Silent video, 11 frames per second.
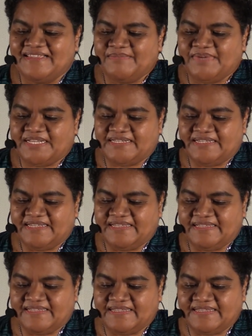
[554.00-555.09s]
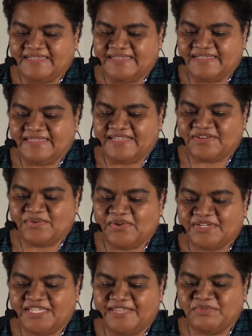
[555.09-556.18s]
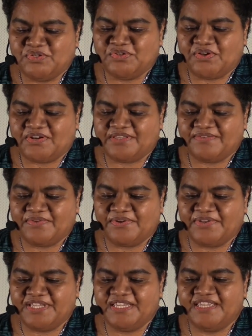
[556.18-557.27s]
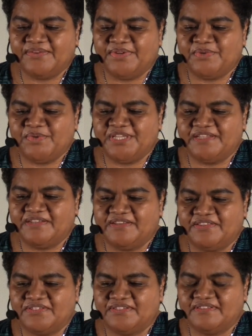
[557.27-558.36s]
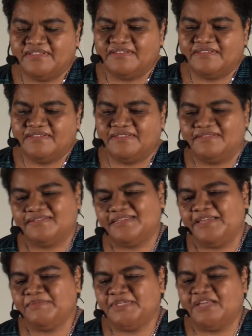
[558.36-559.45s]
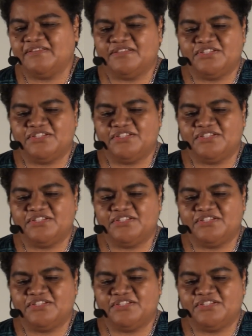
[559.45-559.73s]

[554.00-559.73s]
But that all came to naught the following year when we heard another that came down the